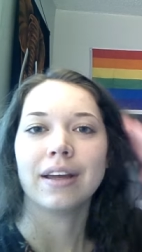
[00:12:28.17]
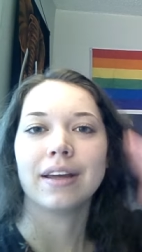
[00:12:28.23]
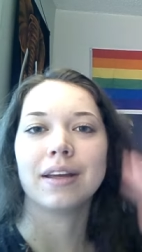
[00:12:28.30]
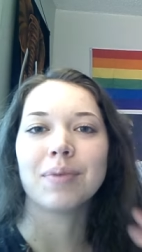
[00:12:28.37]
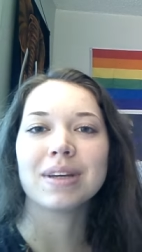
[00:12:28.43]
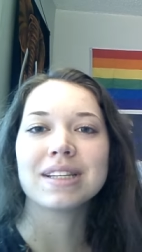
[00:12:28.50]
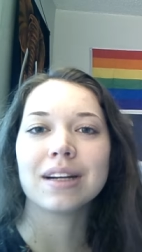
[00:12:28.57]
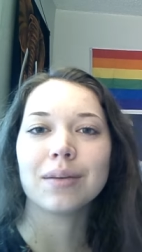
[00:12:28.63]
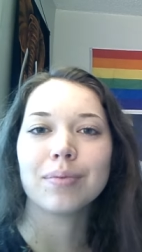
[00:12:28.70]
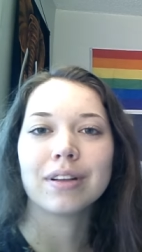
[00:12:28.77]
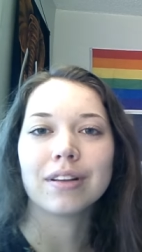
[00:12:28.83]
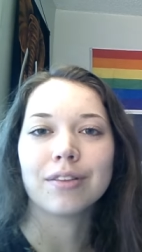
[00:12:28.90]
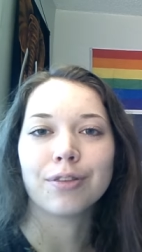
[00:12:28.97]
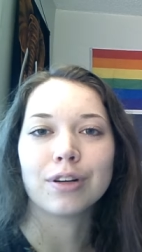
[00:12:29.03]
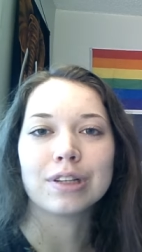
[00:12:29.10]
He messed it up in
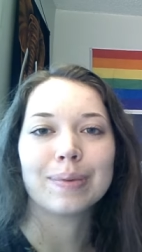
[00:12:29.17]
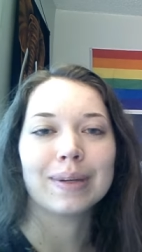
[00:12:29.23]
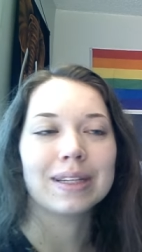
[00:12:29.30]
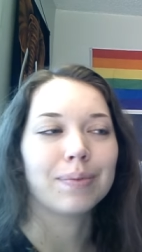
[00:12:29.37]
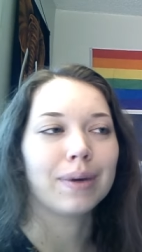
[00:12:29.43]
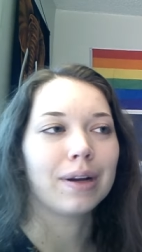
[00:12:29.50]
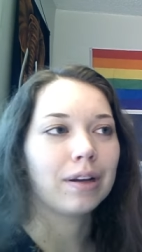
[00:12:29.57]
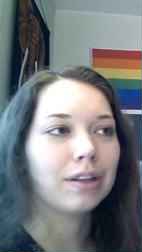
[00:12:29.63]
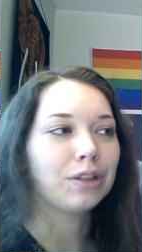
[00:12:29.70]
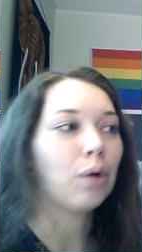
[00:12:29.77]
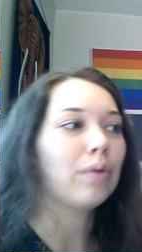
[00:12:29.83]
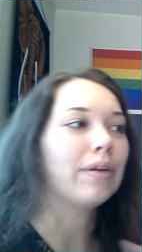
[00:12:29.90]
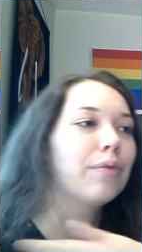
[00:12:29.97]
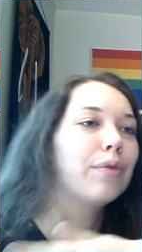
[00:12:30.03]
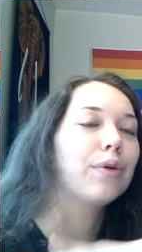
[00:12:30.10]
the first place by
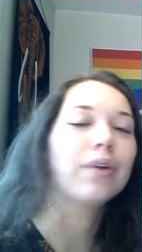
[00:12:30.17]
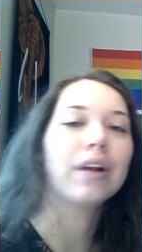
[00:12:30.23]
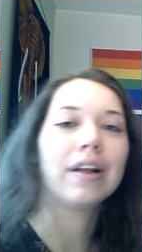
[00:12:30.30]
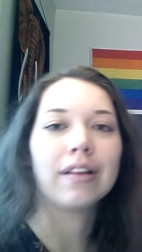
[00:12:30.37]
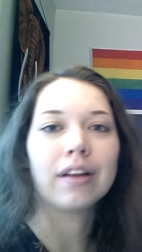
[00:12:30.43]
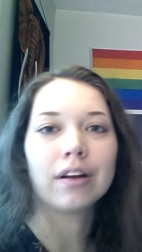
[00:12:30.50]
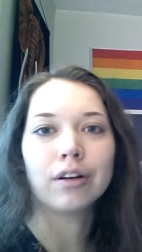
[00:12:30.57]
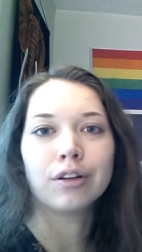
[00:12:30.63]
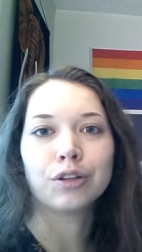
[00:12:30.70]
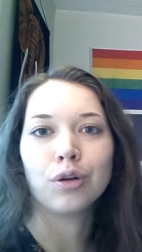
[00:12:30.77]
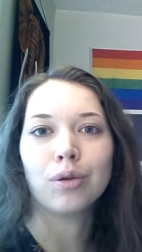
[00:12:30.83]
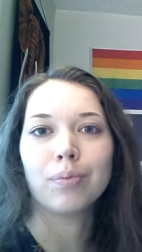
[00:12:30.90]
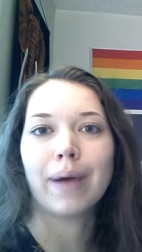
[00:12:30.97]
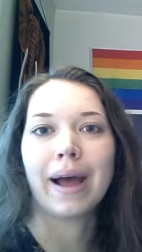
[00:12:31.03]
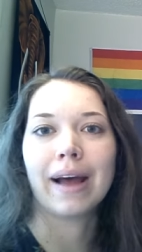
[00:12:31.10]
totally ruining the
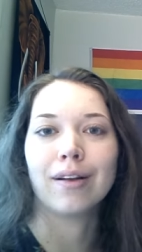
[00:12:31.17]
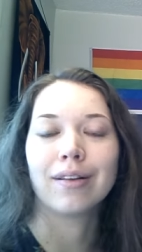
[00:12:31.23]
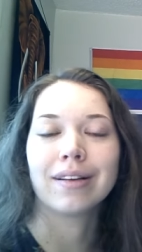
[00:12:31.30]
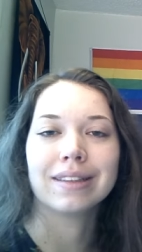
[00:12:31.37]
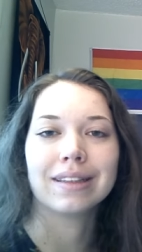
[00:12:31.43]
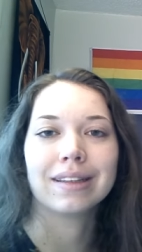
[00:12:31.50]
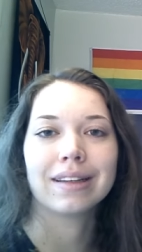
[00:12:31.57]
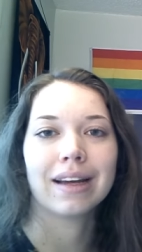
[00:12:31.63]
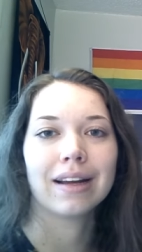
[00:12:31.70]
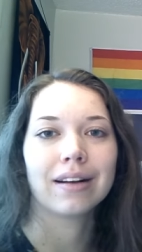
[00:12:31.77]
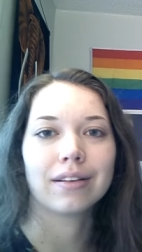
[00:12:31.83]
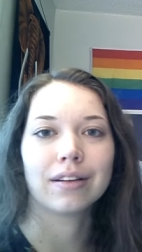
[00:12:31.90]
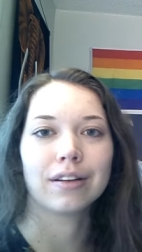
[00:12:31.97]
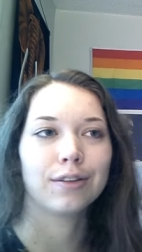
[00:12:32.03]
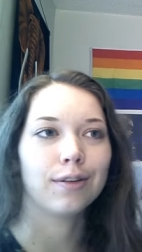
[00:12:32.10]
control panel because he
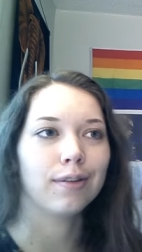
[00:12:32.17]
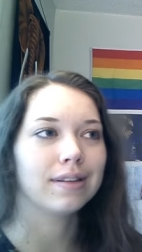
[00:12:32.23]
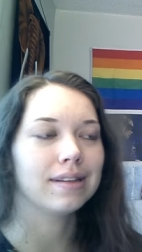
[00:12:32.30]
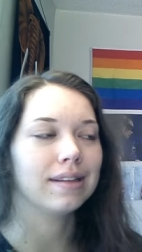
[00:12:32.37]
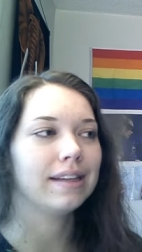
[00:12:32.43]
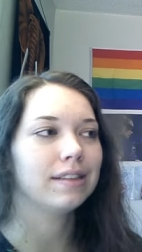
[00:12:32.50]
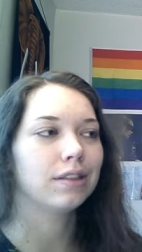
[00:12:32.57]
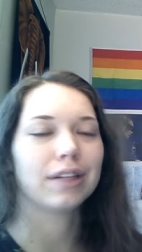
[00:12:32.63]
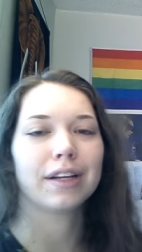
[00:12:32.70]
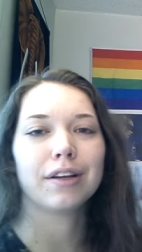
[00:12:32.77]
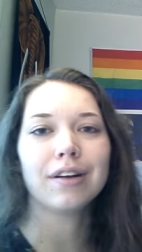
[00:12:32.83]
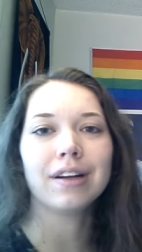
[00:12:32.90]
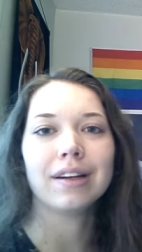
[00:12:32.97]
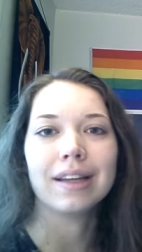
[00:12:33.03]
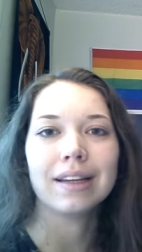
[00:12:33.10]
can't control his laser sight. You
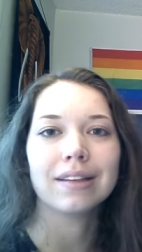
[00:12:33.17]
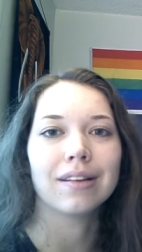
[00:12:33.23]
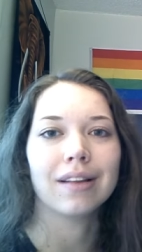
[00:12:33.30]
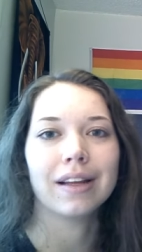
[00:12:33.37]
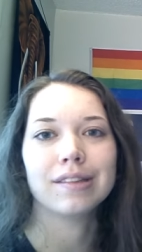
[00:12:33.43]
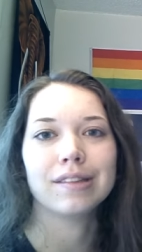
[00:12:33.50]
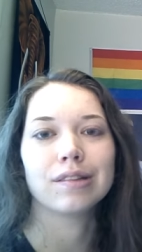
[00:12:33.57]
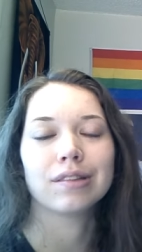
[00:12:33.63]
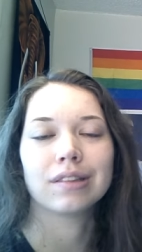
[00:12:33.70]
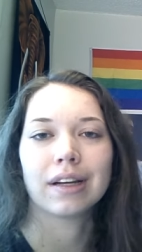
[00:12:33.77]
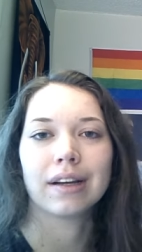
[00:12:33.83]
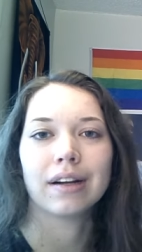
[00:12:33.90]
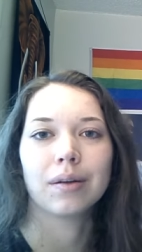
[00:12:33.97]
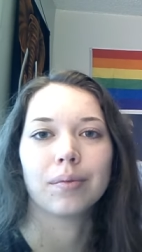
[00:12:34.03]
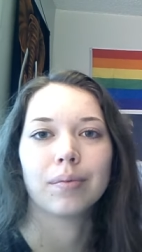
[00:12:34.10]
didn't need to laser
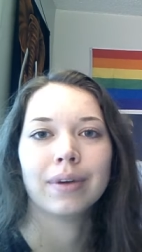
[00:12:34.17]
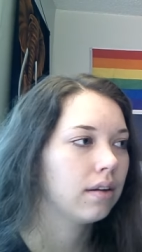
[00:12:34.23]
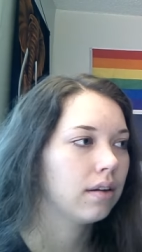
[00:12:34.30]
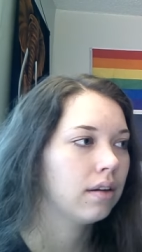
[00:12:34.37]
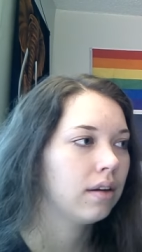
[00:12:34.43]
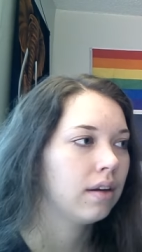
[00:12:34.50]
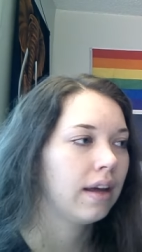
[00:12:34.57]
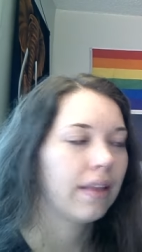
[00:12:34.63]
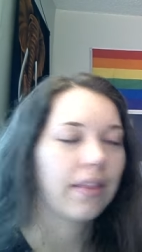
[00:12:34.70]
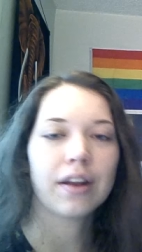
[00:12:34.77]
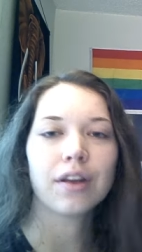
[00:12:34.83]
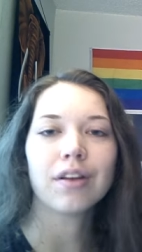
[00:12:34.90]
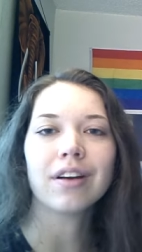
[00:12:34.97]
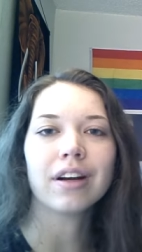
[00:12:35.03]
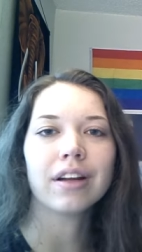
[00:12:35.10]
sight him. And then
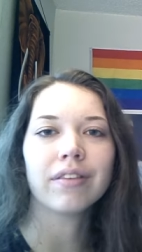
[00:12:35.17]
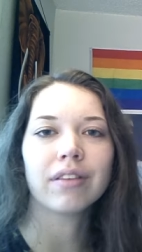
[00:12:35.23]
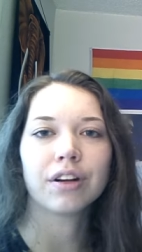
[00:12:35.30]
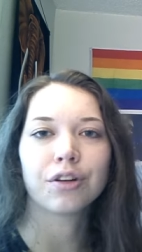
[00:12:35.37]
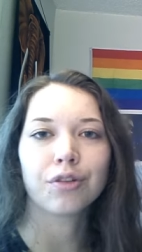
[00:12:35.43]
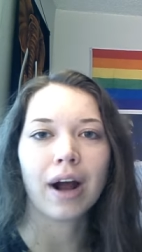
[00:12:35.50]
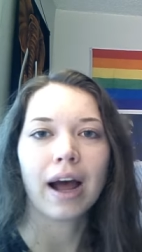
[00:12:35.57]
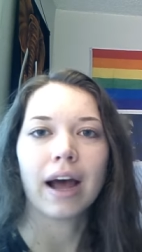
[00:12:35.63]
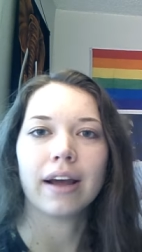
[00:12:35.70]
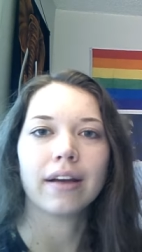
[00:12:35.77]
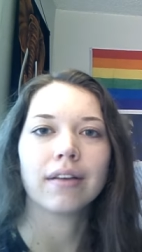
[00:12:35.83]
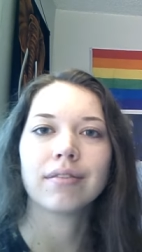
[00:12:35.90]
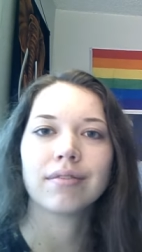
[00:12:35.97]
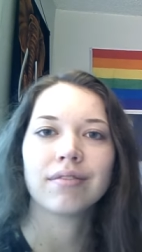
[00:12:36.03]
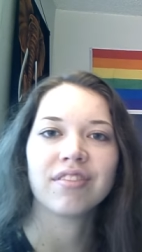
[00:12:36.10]
you didn't even try
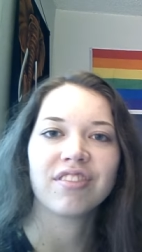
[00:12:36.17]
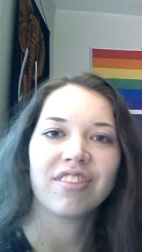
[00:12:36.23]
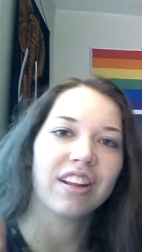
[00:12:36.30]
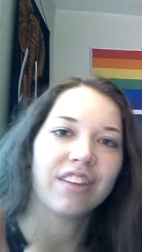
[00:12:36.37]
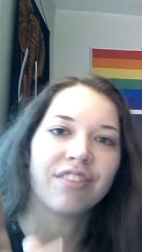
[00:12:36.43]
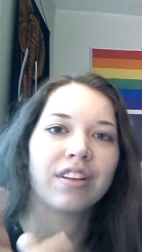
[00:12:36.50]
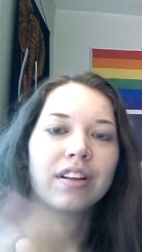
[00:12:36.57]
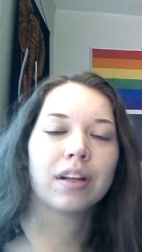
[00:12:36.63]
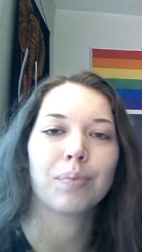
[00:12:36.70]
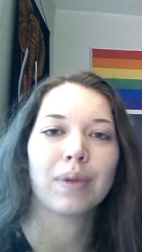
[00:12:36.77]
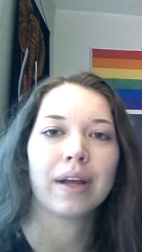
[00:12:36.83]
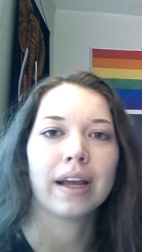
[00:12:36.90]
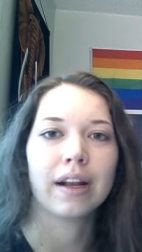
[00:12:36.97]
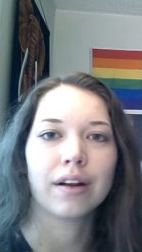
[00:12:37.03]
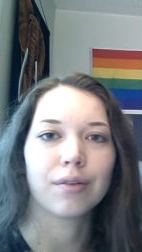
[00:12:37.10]
lifting the
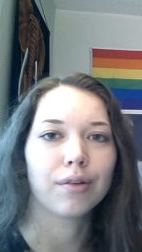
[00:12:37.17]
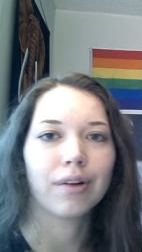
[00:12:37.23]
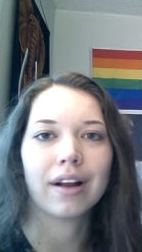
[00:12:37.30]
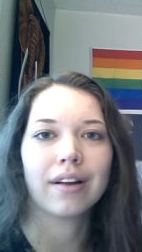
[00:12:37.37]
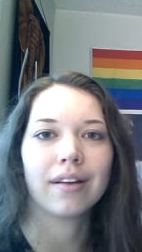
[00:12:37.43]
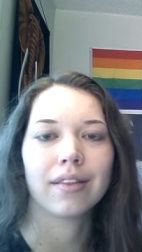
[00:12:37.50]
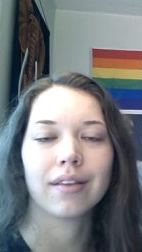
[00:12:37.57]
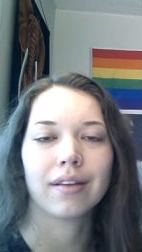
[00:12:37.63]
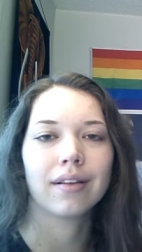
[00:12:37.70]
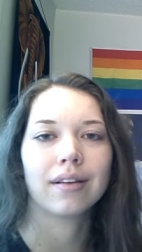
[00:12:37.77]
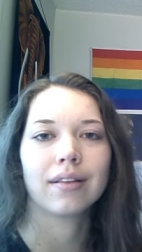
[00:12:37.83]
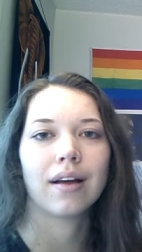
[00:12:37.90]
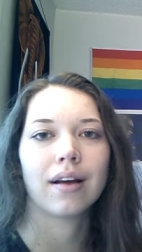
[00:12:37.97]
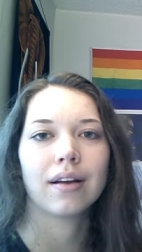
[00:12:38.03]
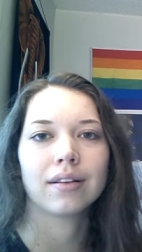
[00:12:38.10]
plane or anything
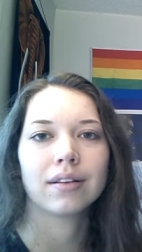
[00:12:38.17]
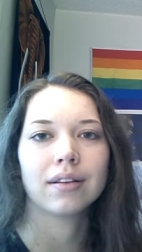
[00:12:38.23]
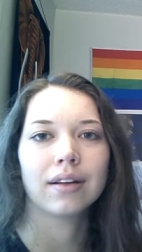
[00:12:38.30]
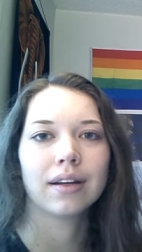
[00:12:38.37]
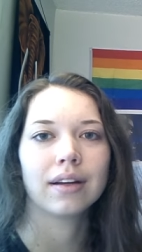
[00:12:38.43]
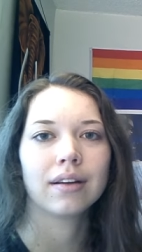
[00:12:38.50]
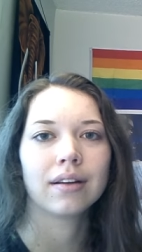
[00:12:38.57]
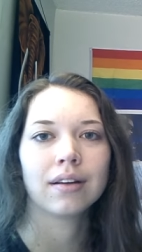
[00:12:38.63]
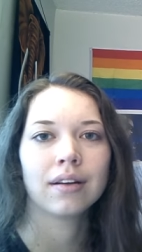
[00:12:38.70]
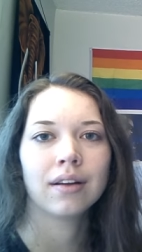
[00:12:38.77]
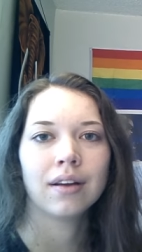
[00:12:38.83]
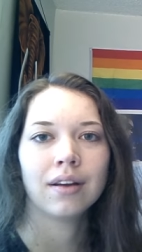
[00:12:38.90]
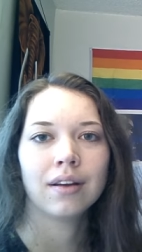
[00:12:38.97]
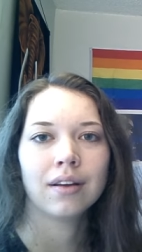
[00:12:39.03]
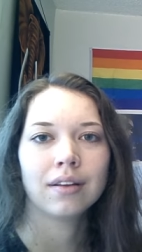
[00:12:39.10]
like that. Like,
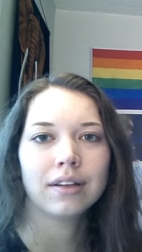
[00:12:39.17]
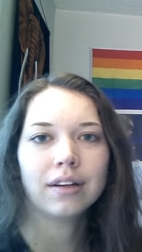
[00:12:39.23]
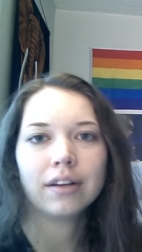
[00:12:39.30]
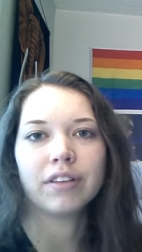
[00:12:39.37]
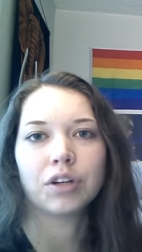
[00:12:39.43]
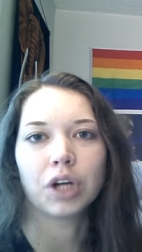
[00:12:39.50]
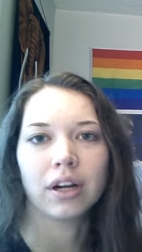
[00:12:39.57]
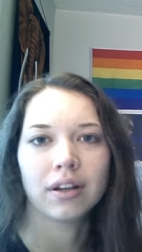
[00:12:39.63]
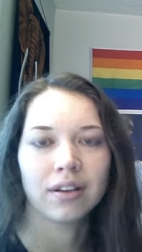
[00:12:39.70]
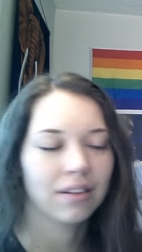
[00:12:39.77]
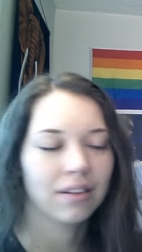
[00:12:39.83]
didn't even try.